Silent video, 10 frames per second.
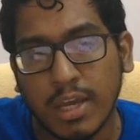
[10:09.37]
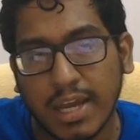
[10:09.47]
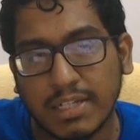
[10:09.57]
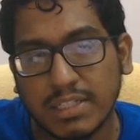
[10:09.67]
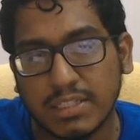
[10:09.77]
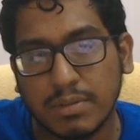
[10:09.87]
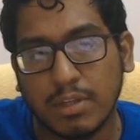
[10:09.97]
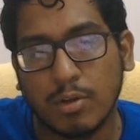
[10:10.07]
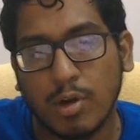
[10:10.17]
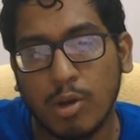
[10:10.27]
and just
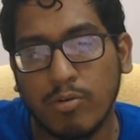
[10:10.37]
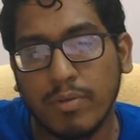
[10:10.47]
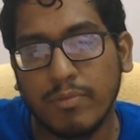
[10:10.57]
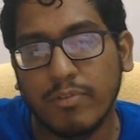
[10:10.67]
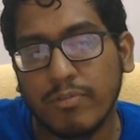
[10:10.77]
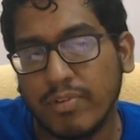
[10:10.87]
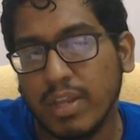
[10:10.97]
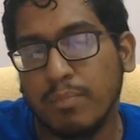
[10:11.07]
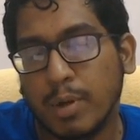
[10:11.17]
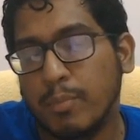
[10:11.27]
allow a
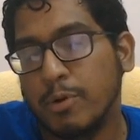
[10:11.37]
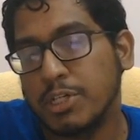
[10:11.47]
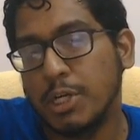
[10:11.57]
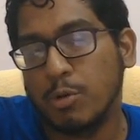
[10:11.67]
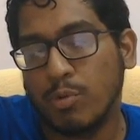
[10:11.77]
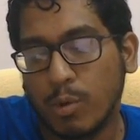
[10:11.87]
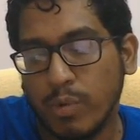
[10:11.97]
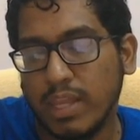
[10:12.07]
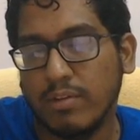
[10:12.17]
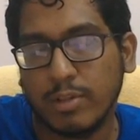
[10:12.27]
free promotion to a
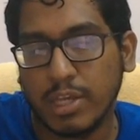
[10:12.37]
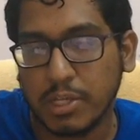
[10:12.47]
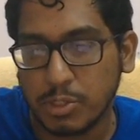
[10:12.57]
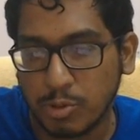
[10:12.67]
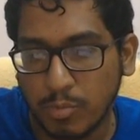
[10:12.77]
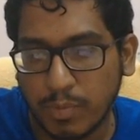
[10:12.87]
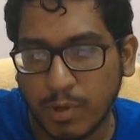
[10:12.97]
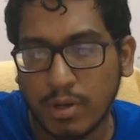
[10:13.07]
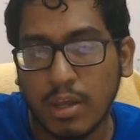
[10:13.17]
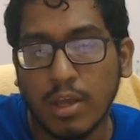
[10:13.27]
queen for the h2
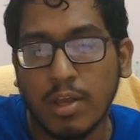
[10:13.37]
pawn.